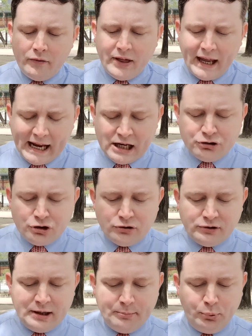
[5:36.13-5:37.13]
the
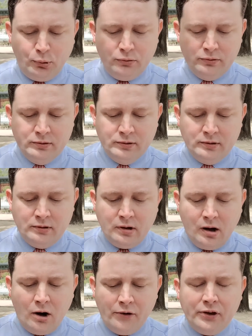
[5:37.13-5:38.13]
ancient temple
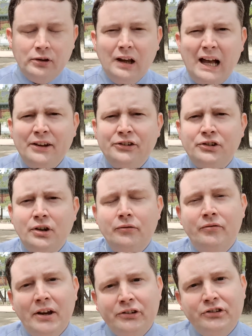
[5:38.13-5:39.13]
are the last
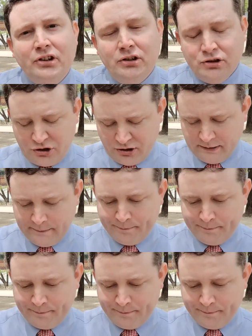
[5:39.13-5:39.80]
vestige